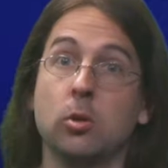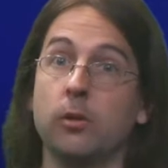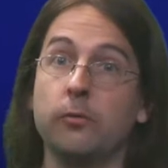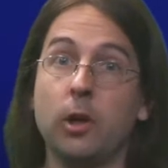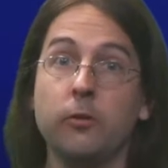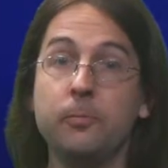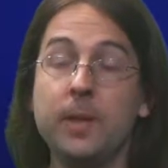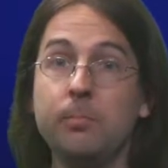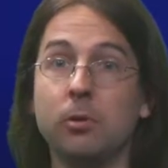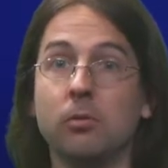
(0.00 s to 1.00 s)
Or a flow of
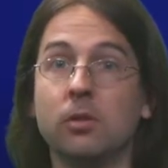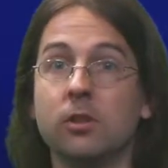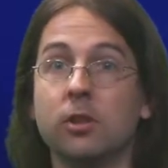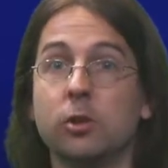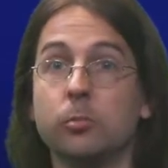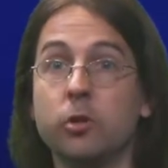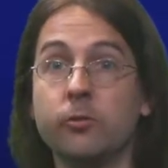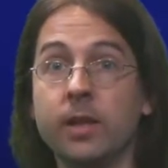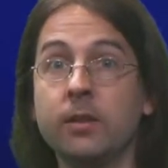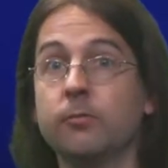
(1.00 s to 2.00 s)
people,
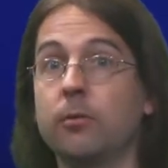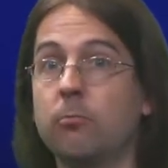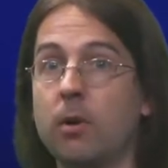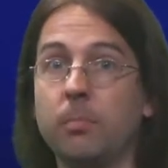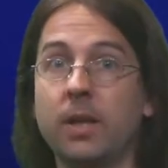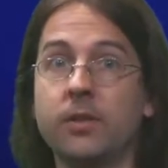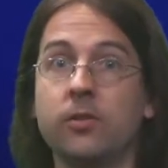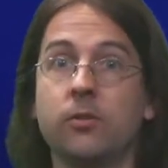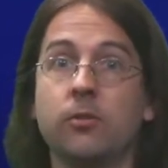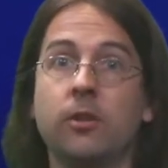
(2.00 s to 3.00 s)
moving from one
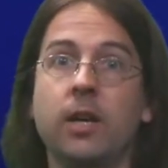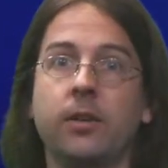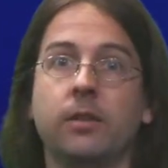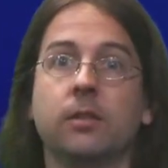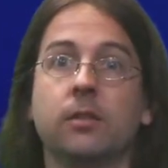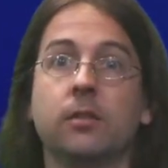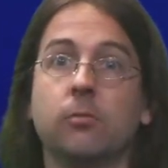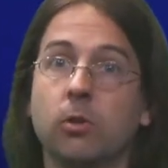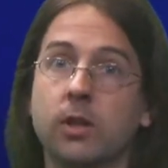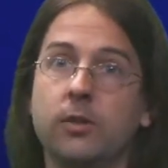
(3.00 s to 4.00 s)
place to the other
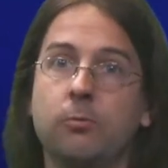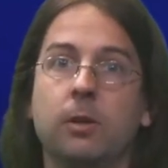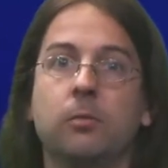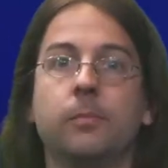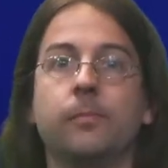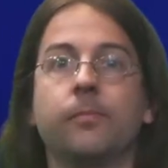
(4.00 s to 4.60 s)
work as well.